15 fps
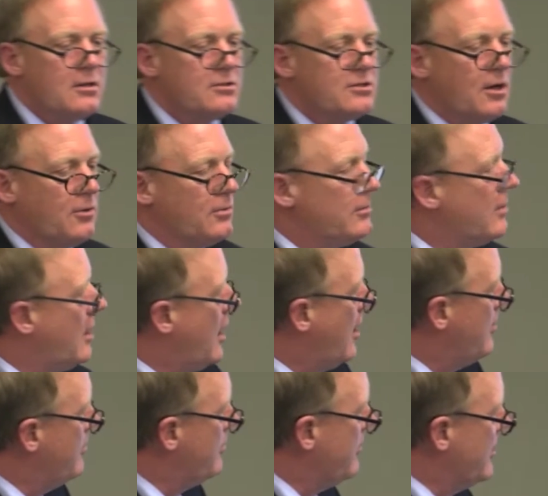
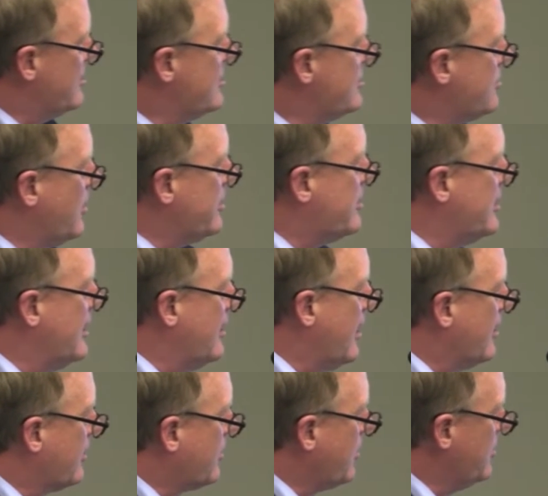So this is what
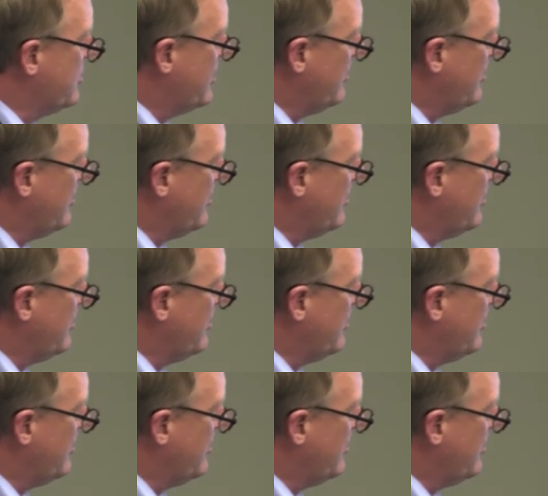the cruise